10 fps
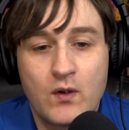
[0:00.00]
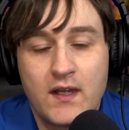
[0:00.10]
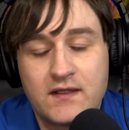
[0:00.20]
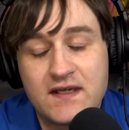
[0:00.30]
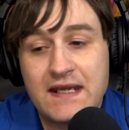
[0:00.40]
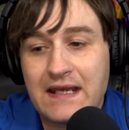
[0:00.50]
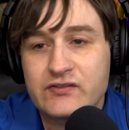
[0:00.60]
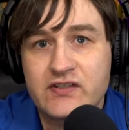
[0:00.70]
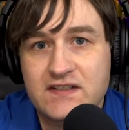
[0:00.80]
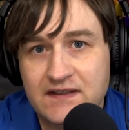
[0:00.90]
and he
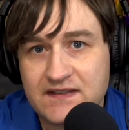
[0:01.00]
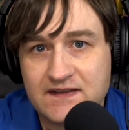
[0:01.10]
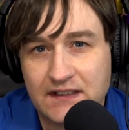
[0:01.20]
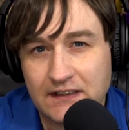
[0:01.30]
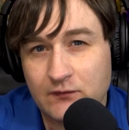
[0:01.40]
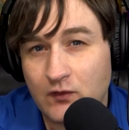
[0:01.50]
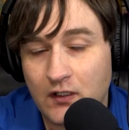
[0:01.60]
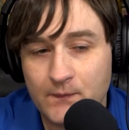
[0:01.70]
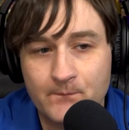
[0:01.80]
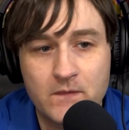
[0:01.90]
actually does get this slightly
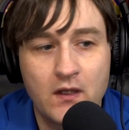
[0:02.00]
wrong,